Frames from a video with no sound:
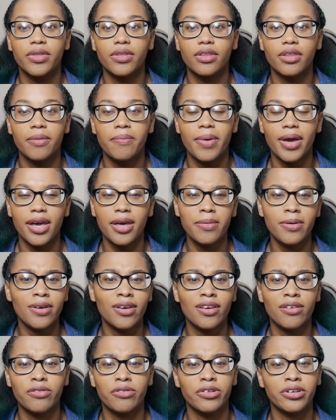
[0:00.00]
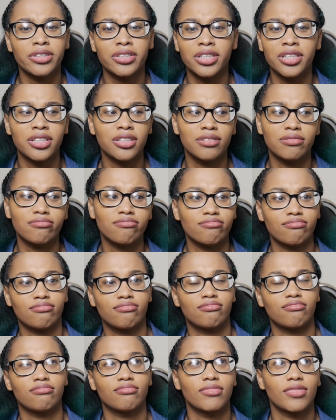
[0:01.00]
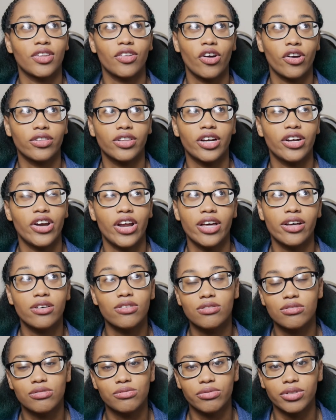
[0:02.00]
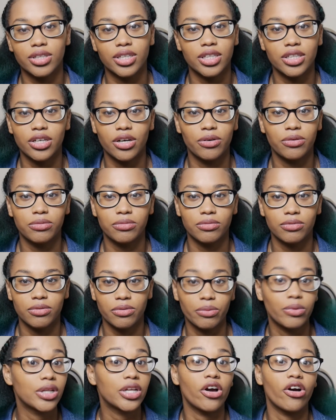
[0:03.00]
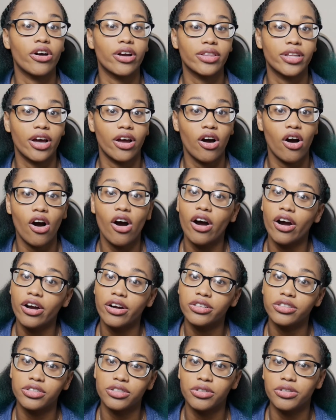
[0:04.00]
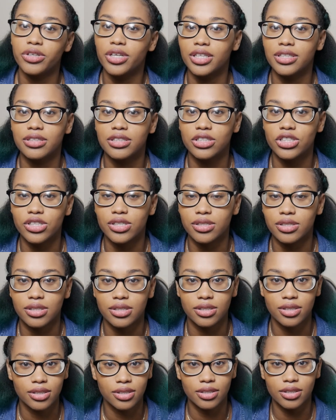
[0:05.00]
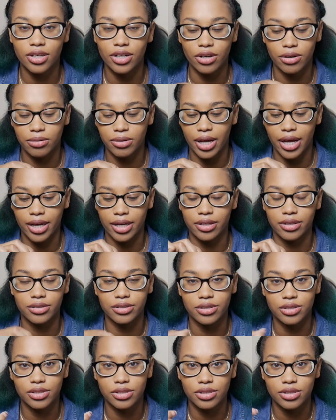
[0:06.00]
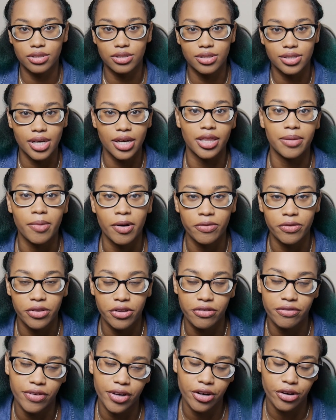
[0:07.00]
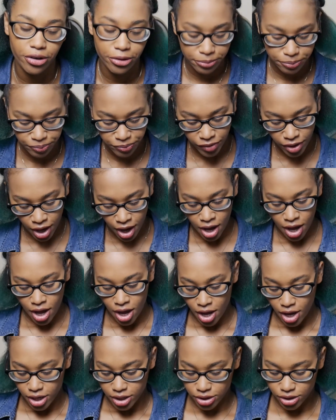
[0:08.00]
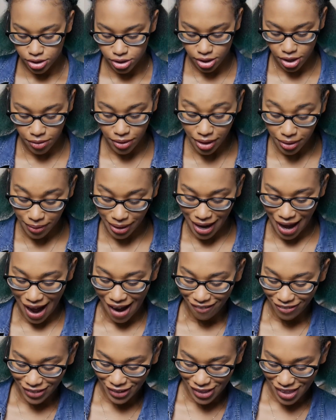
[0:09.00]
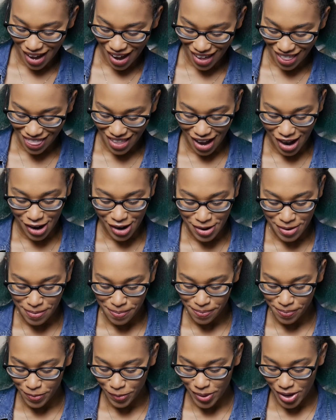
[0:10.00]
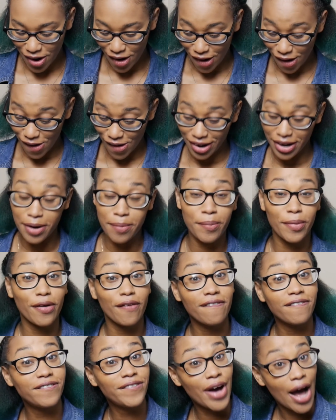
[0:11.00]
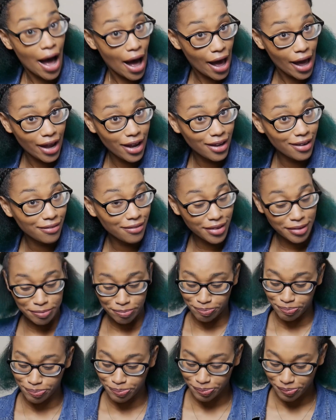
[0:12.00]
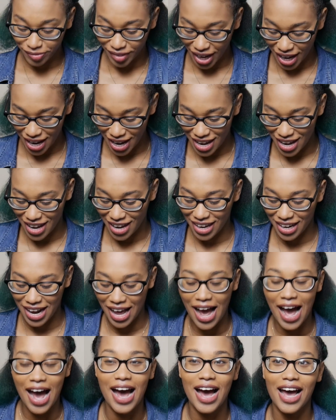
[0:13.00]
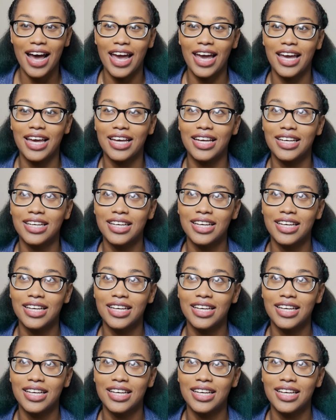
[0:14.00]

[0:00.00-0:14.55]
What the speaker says: the baby really, their nails really aren't that hard, so you can just, you know, like take them off with your finger. So anyway, after that, we are on number 5, and I